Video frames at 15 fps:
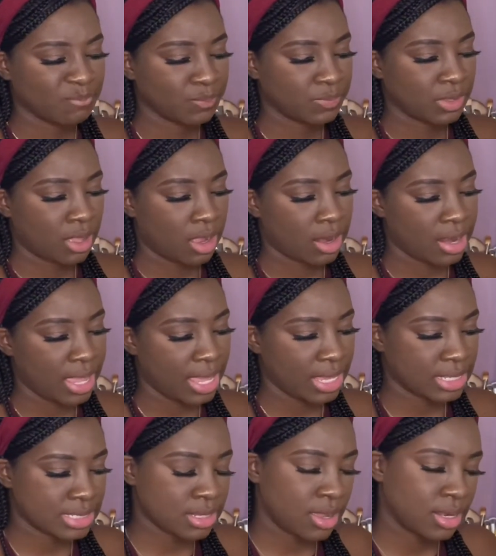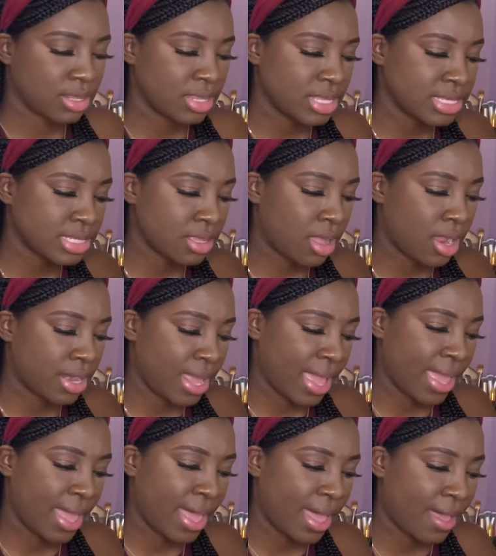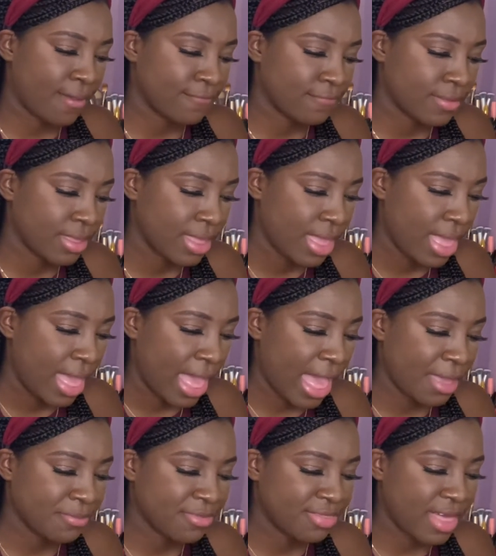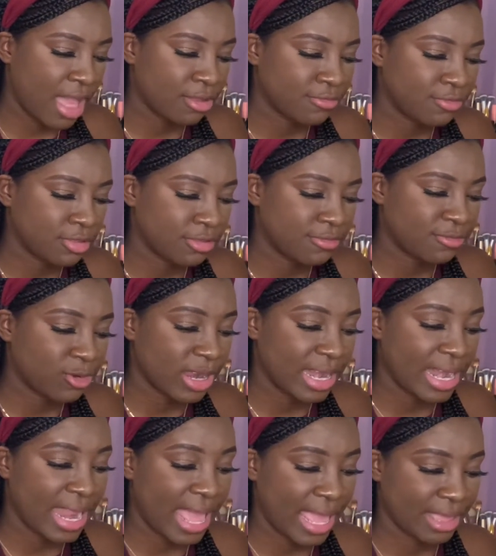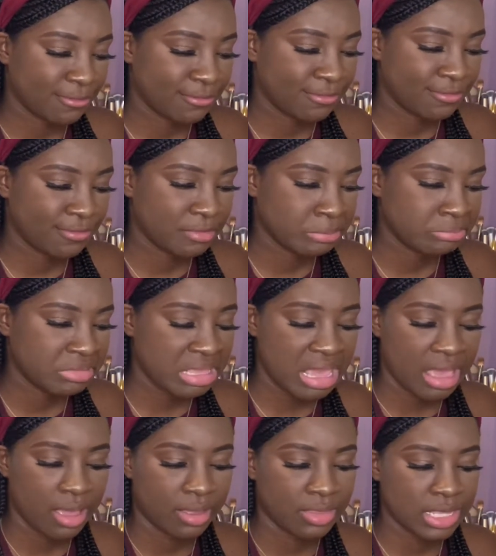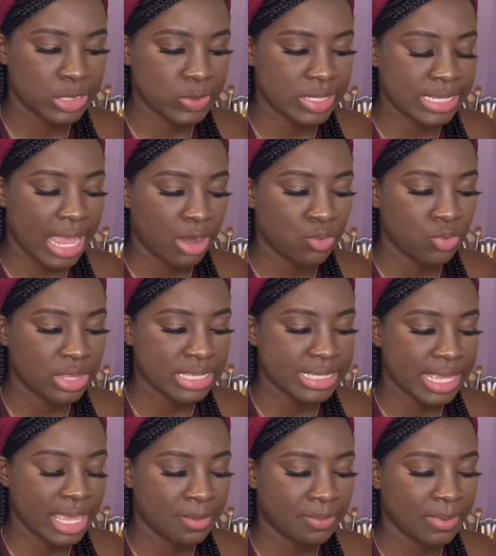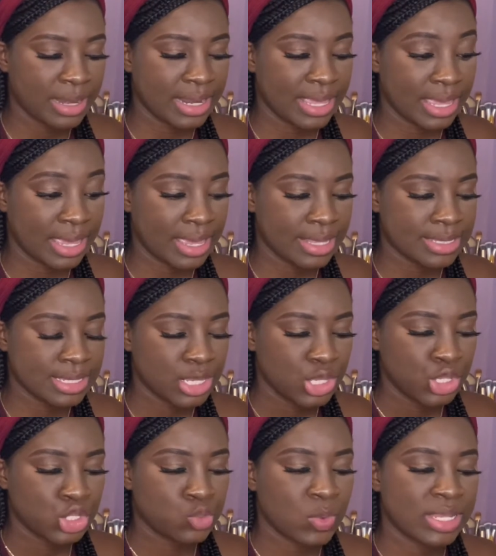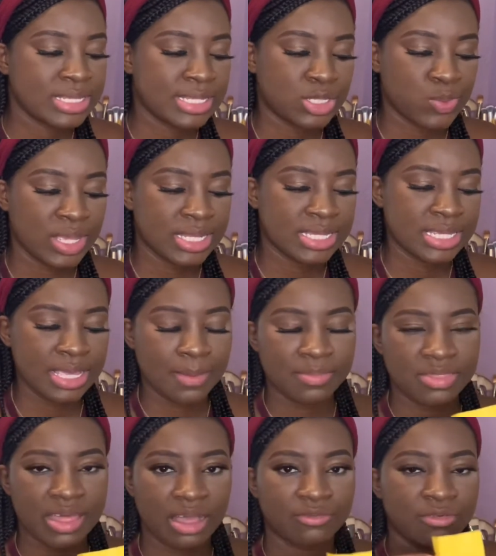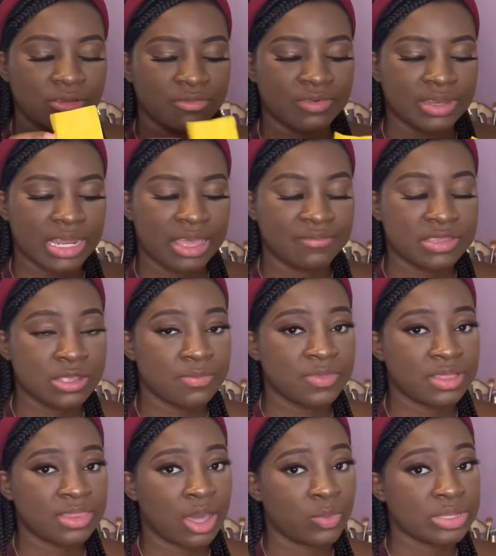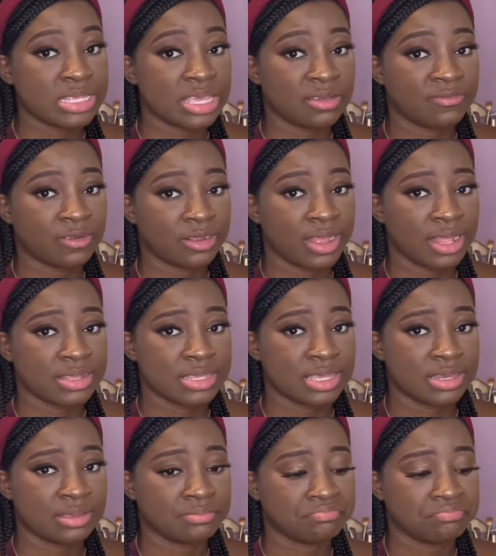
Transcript: All right, on this card I have I'm thankful for life. Yeah, I wrote this April 8th, 2020. I'm thankful for life, something that we take for granted.